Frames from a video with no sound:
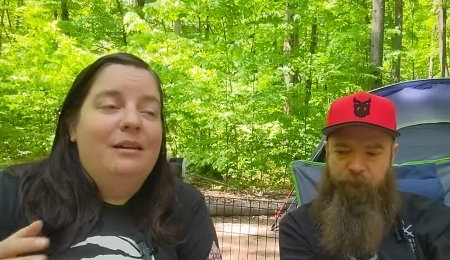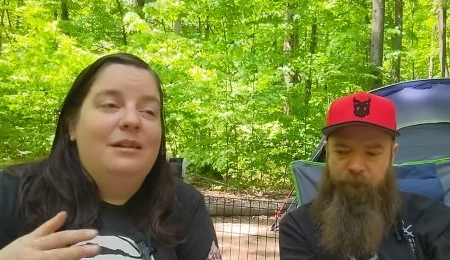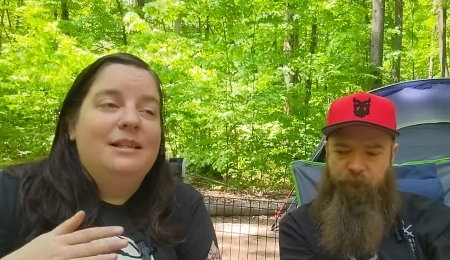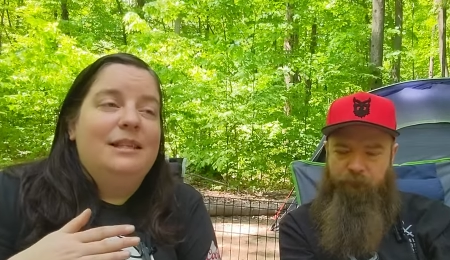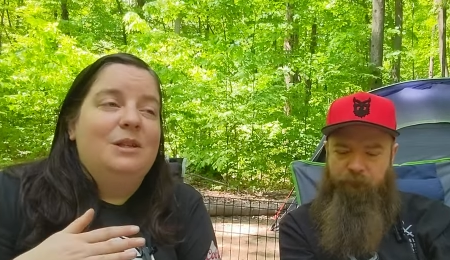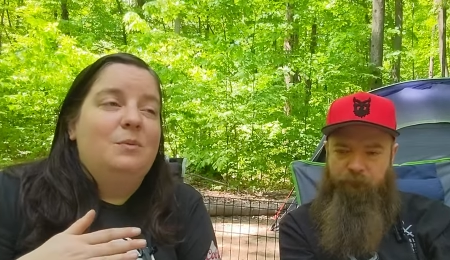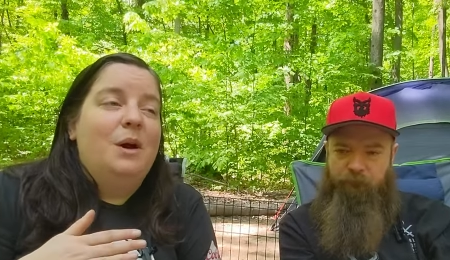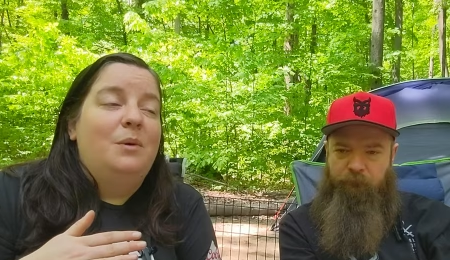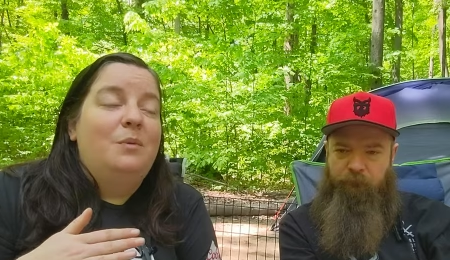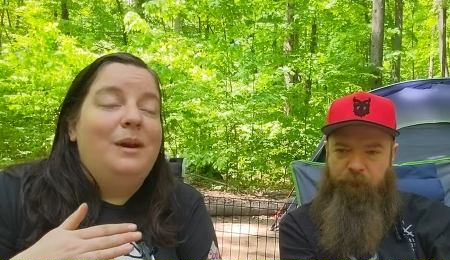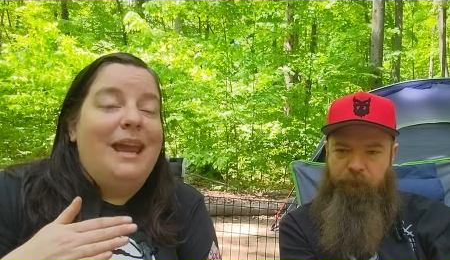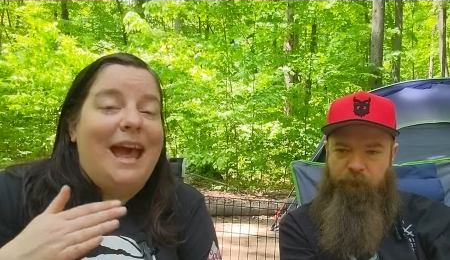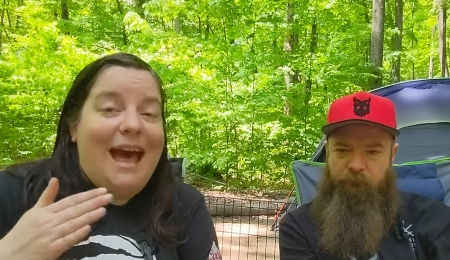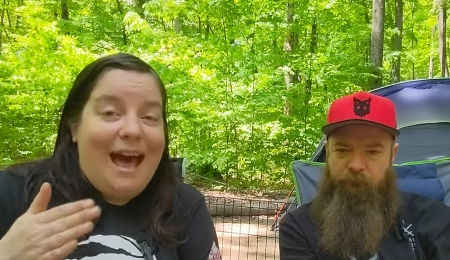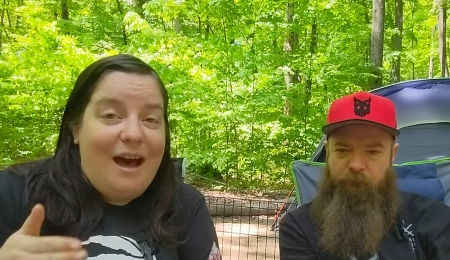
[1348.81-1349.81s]
Speaker 1: Now, this is one
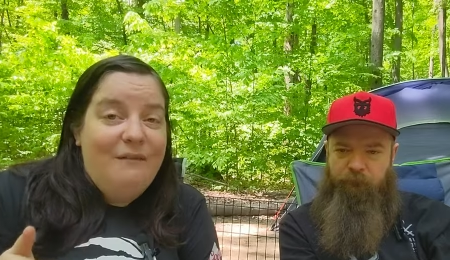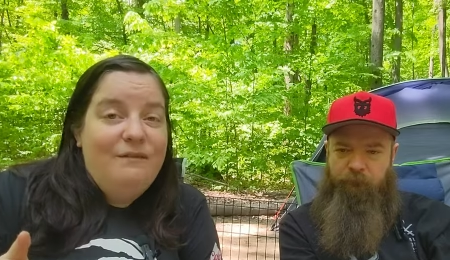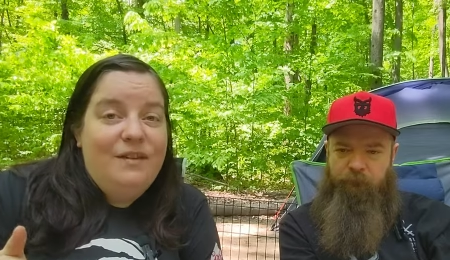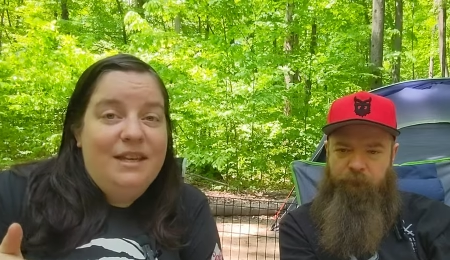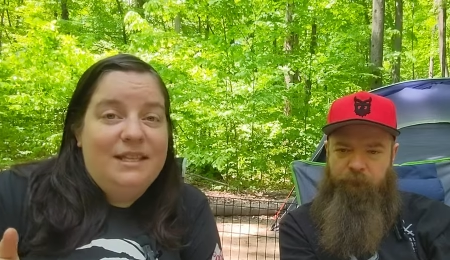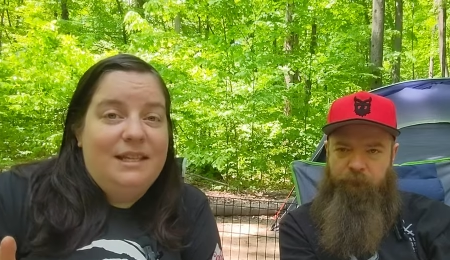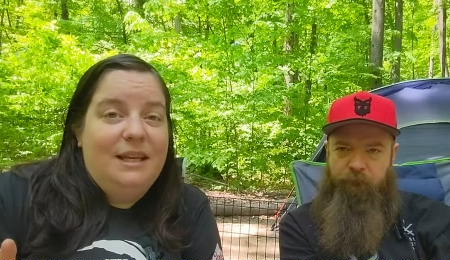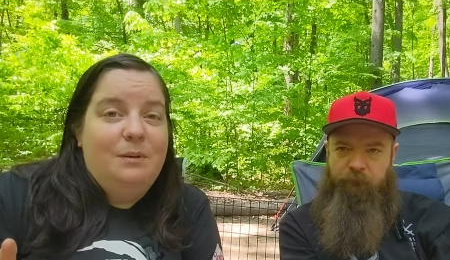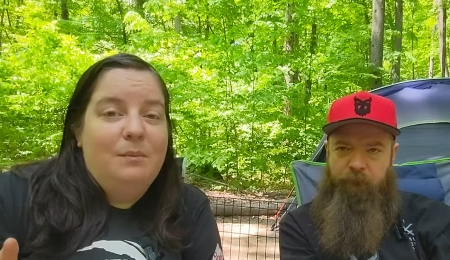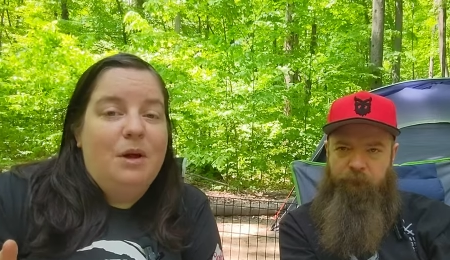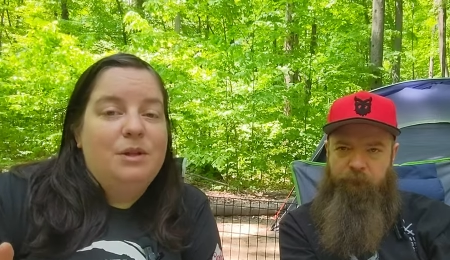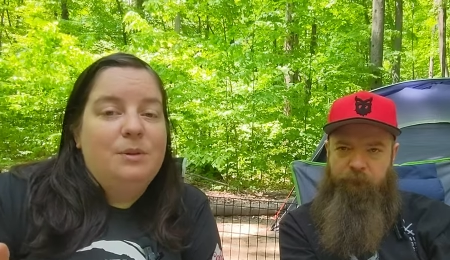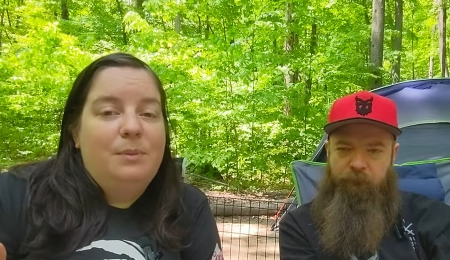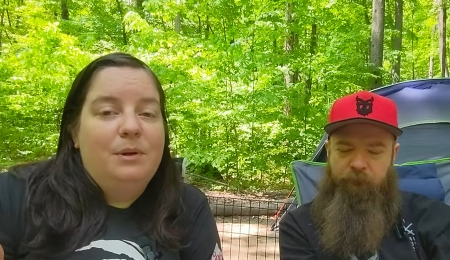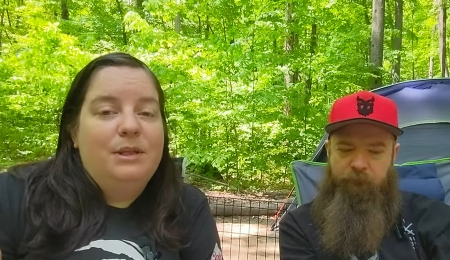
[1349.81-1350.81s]
we have visited
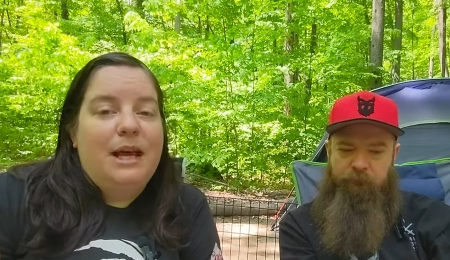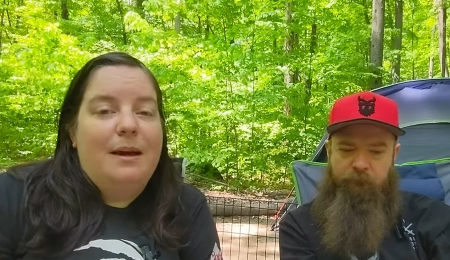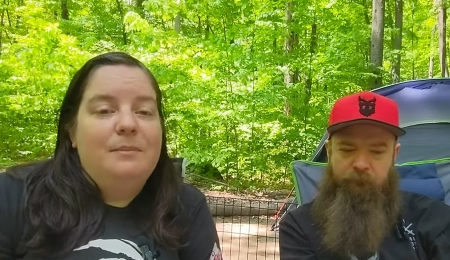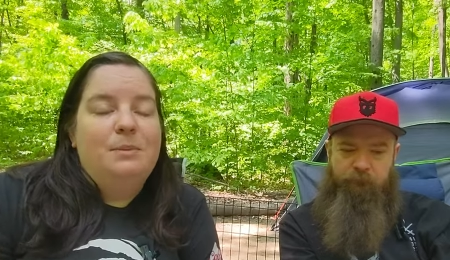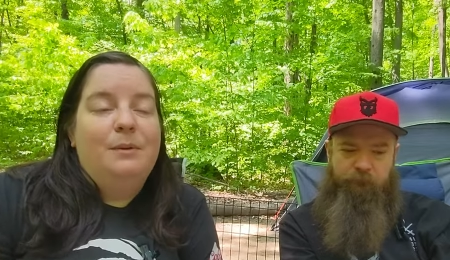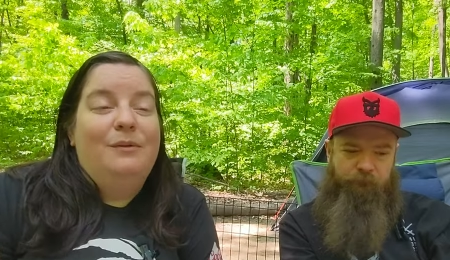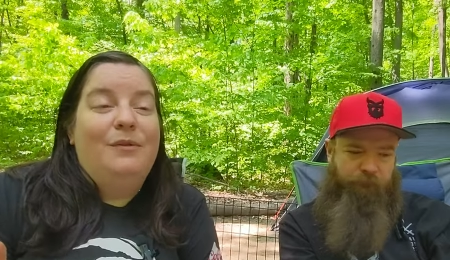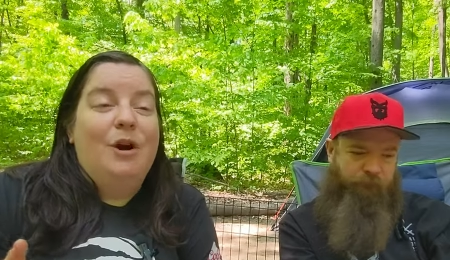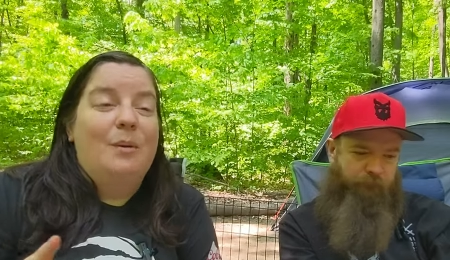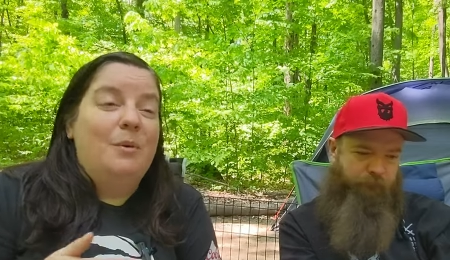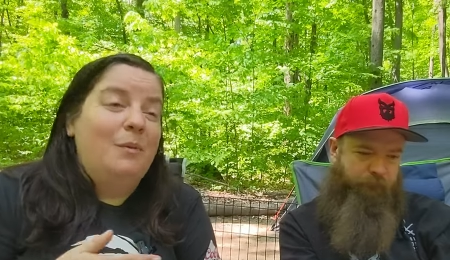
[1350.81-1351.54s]
multiple times before,